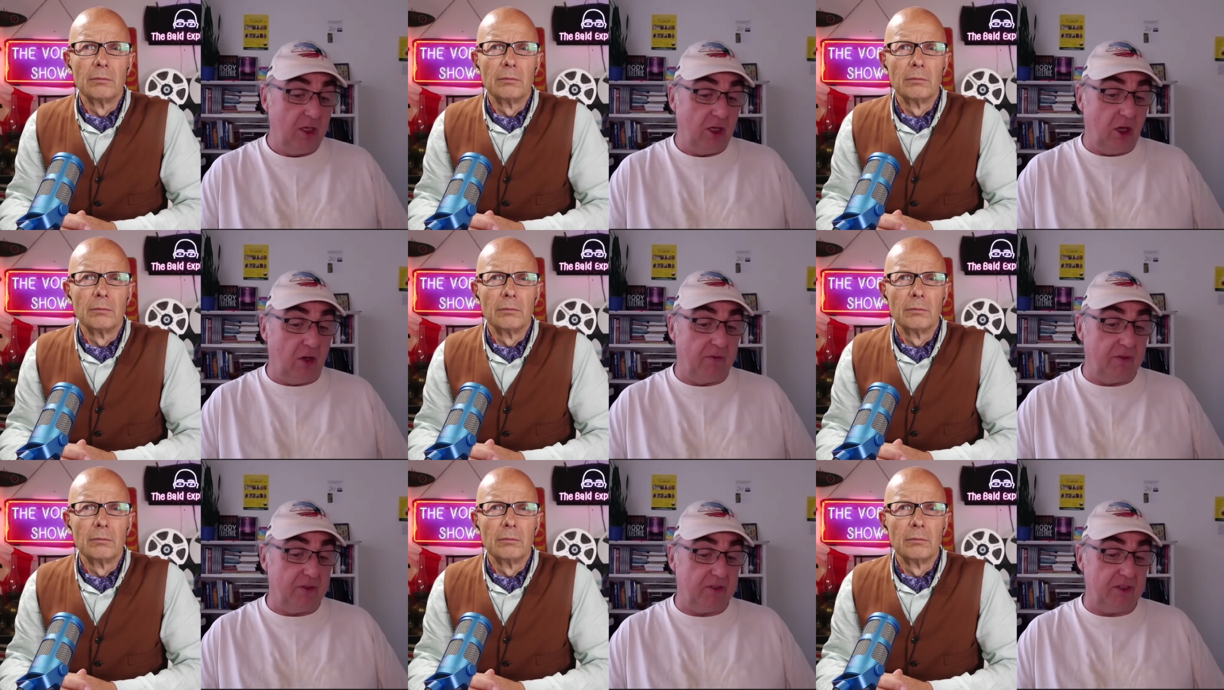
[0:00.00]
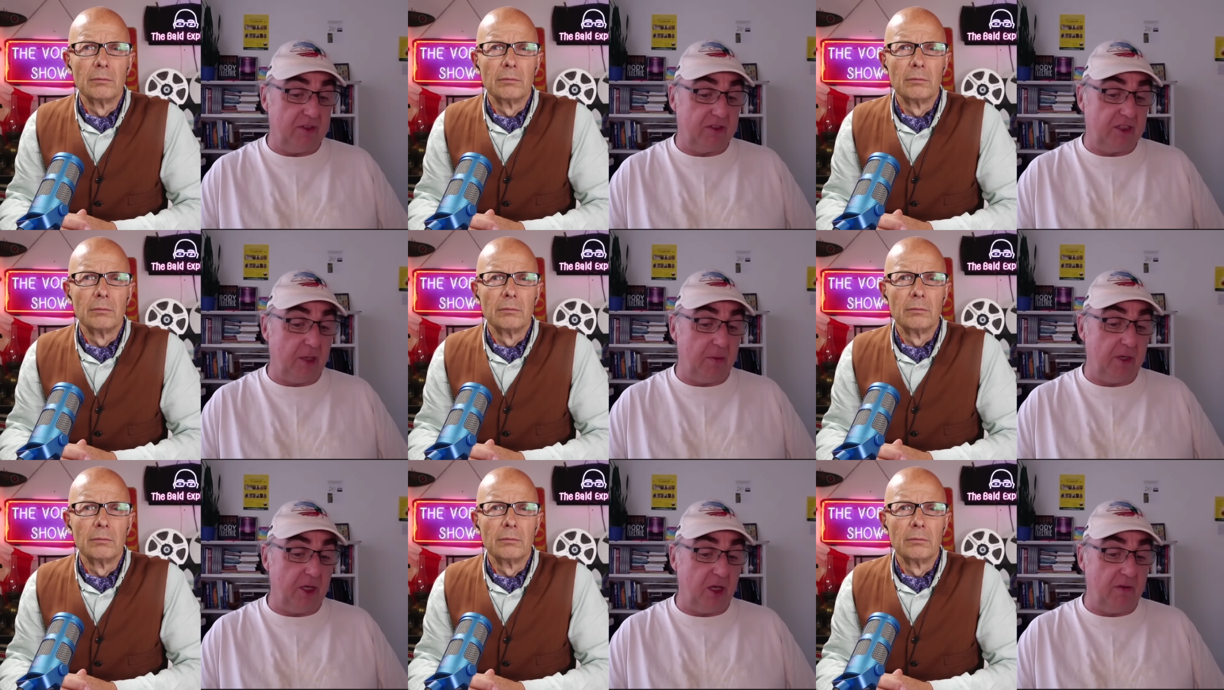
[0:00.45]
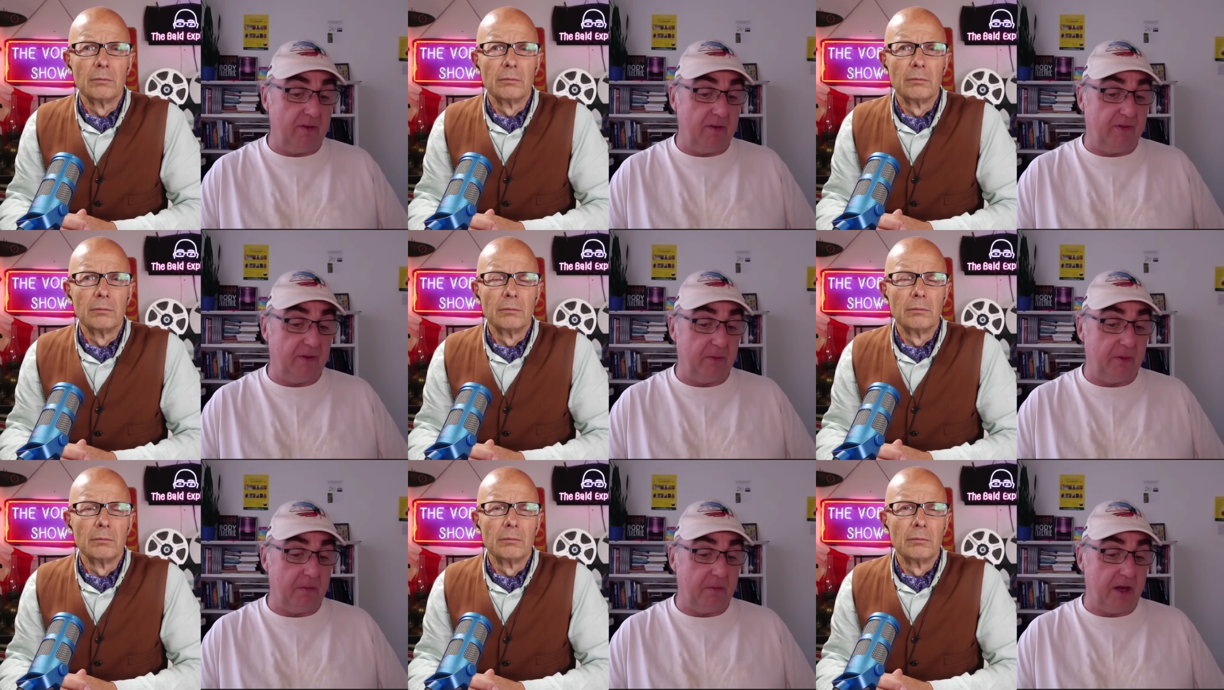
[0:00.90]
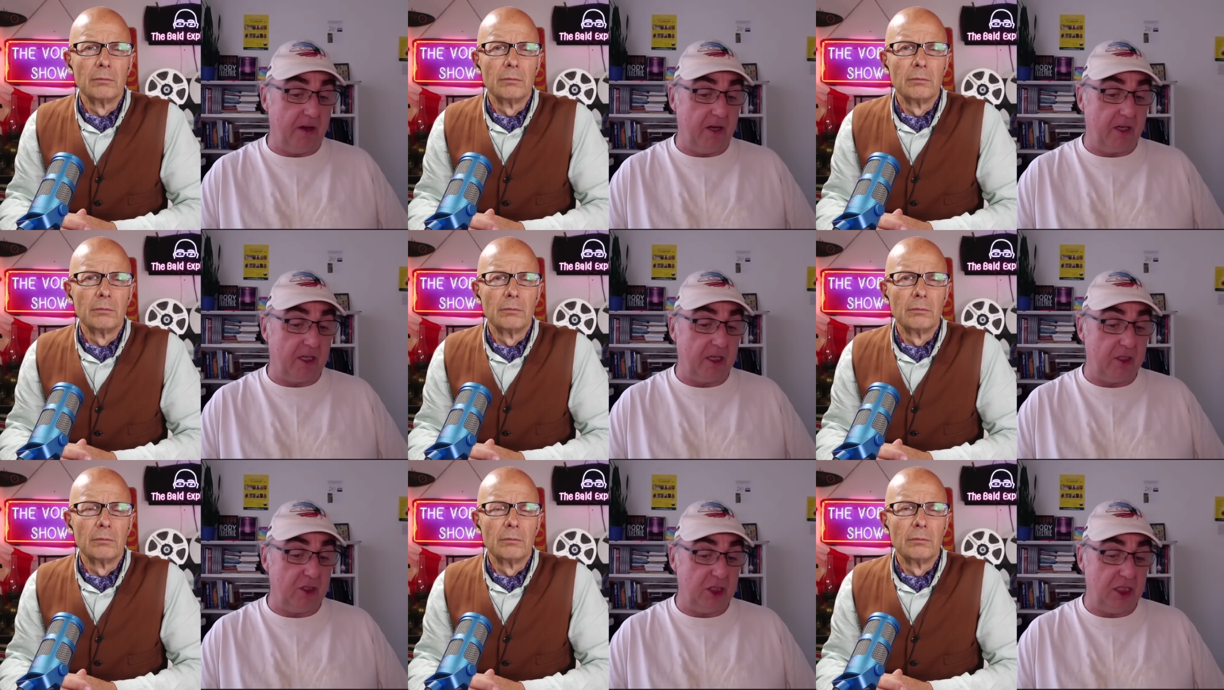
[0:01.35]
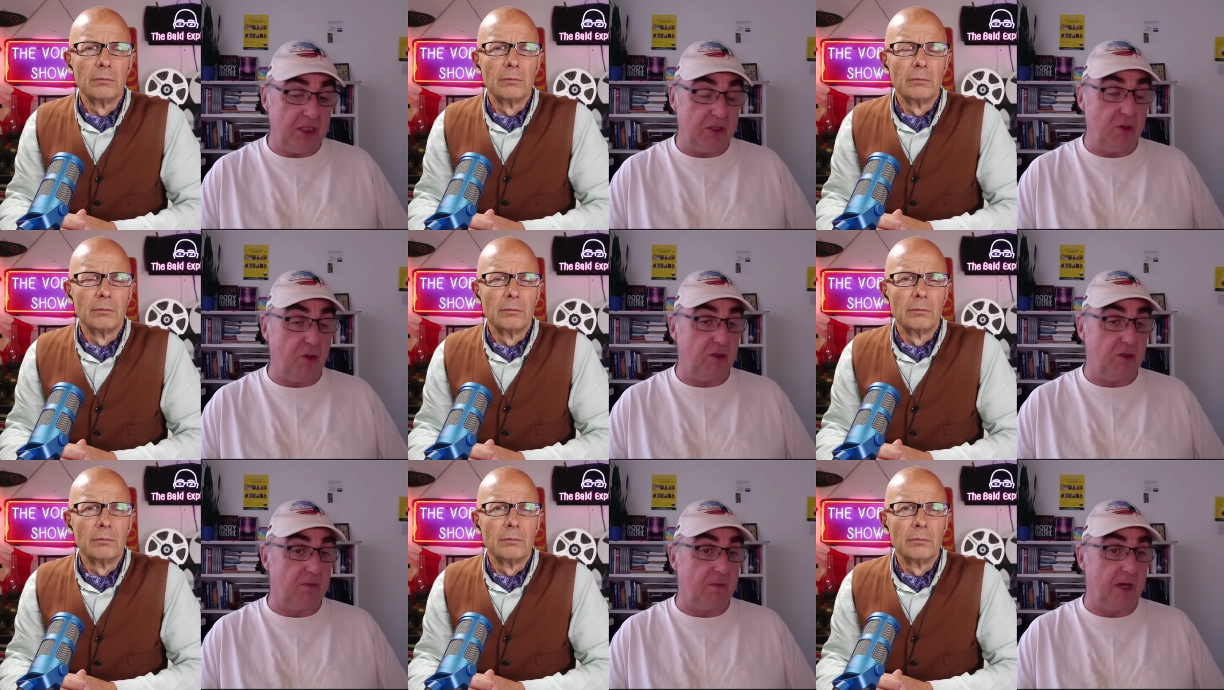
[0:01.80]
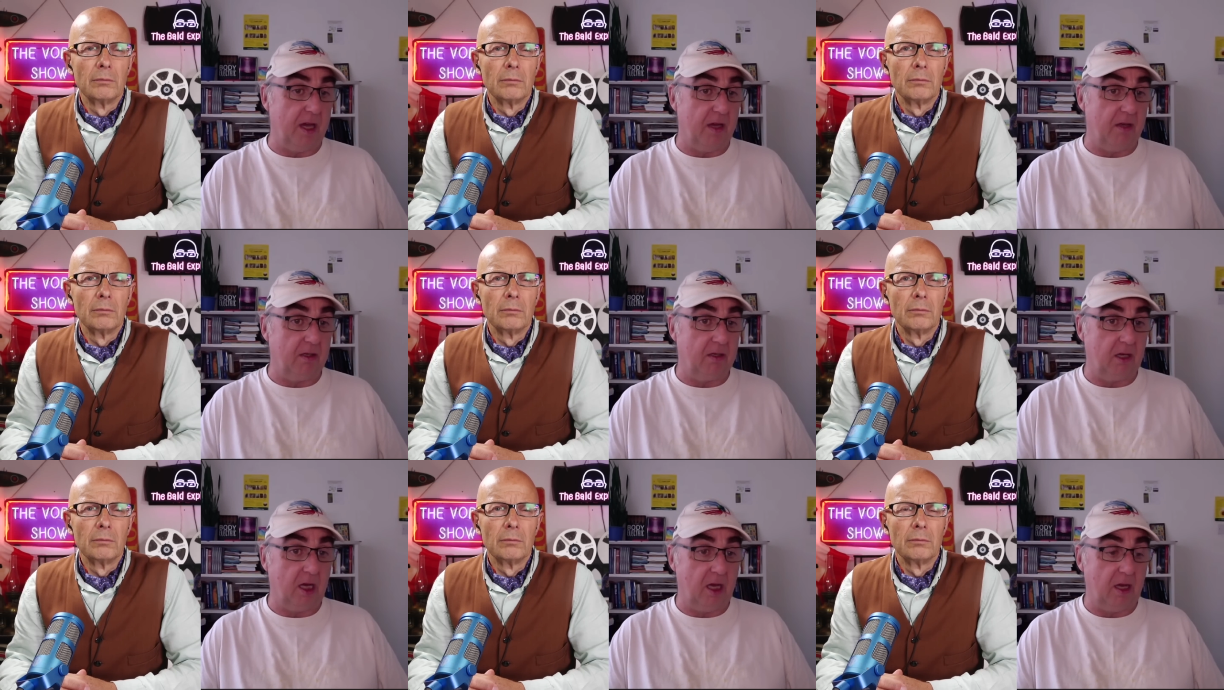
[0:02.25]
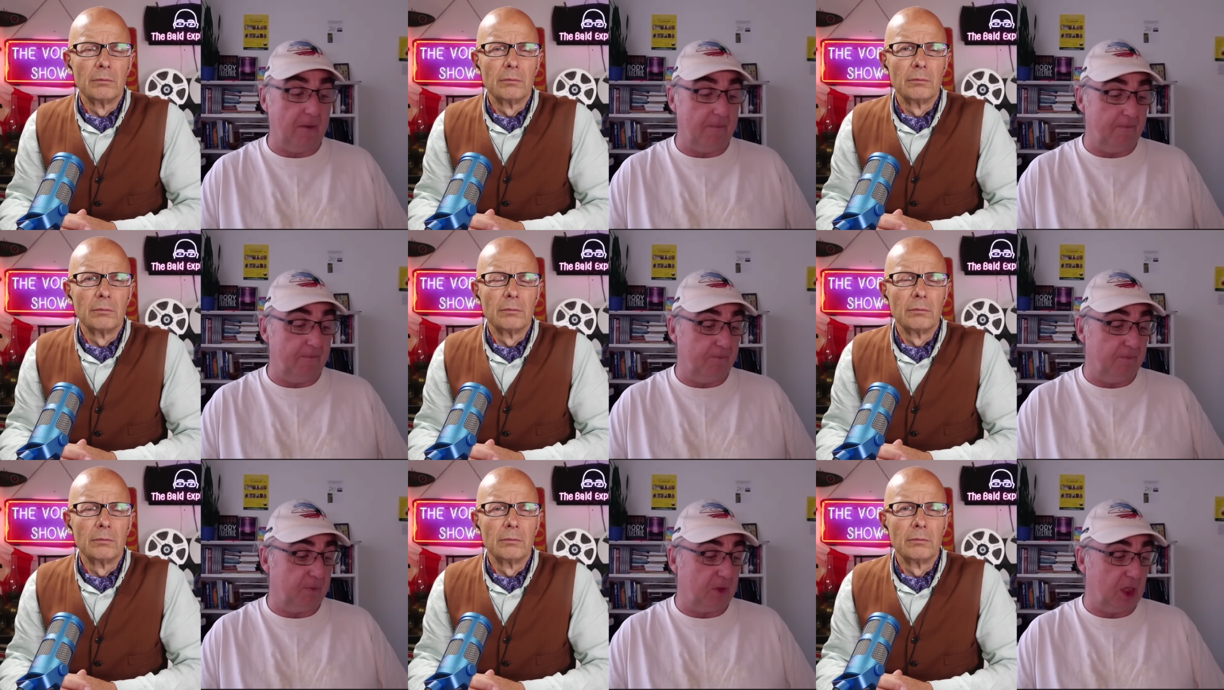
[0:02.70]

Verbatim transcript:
Speaker 1: obviously is coming over from America, she talks about um,